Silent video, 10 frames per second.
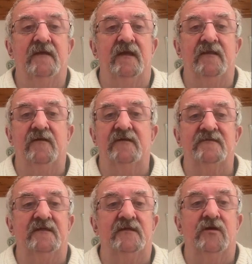And you can
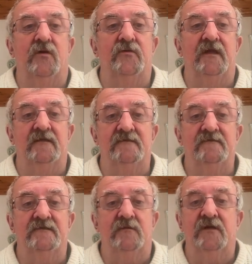see the code here.
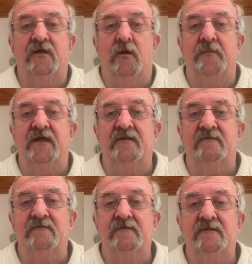So I can copy that
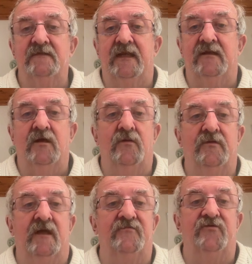
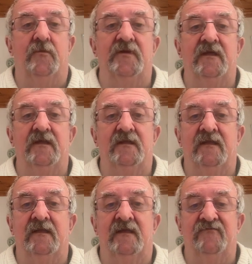code and drop it in,
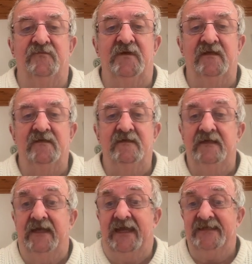and it gives me
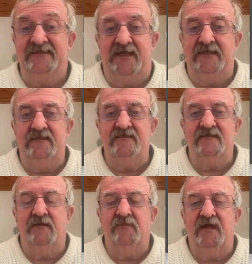exactly the
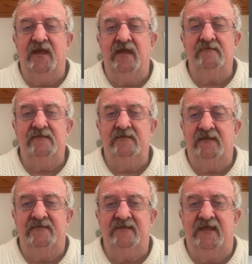same layout,
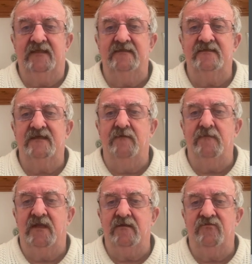exactly the
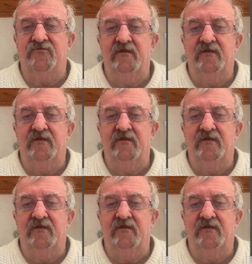same menus